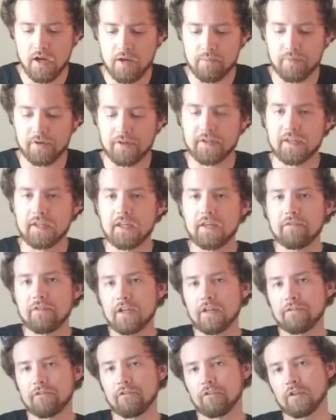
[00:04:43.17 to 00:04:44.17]
but even
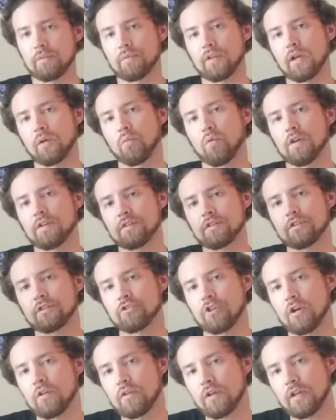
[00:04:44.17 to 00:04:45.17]
if you're only playing 1
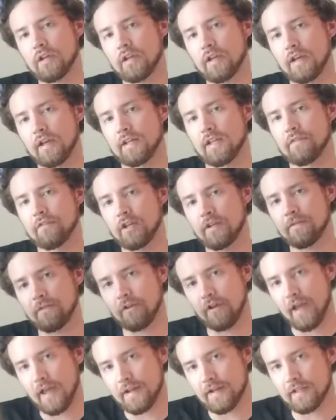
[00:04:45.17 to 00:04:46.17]
stroke, and even if
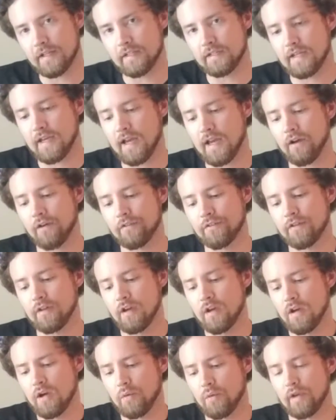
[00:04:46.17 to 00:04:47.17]
you're ending down,
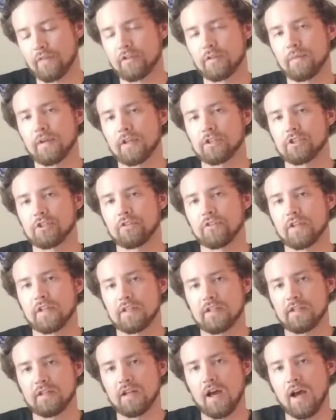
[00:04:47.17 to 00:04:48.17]
we have to make sure that
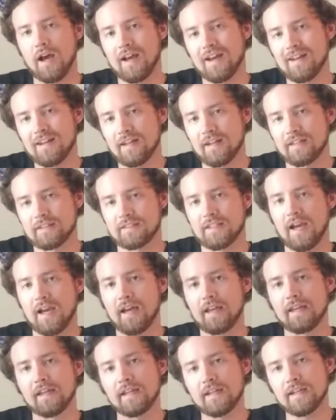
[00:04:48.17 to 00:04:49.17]
it's not a
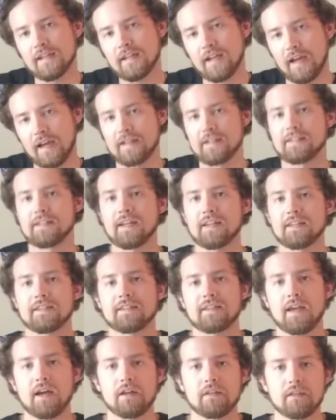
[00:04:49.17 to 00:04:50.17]
tight, kind of dead
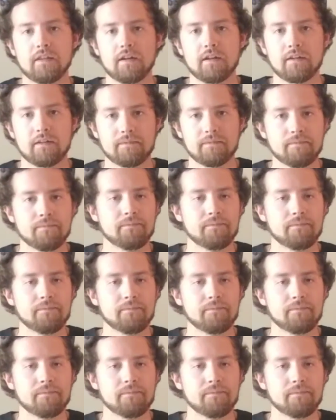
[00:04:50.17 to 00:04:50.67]
sound there.